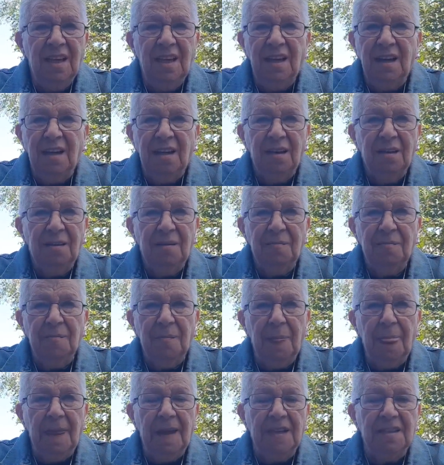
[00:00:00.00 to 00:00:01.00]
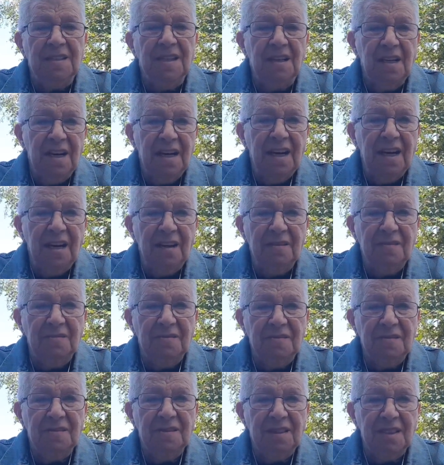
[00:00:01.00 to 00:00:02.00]
and
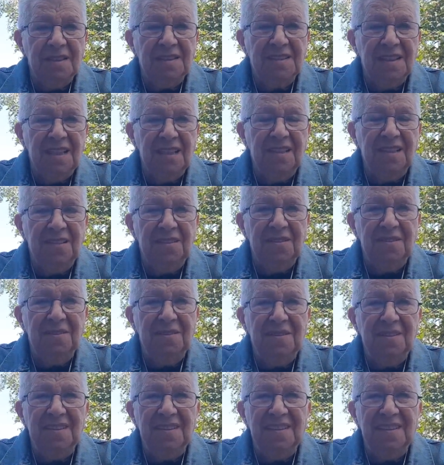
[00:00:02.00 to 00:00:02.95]
I tell you,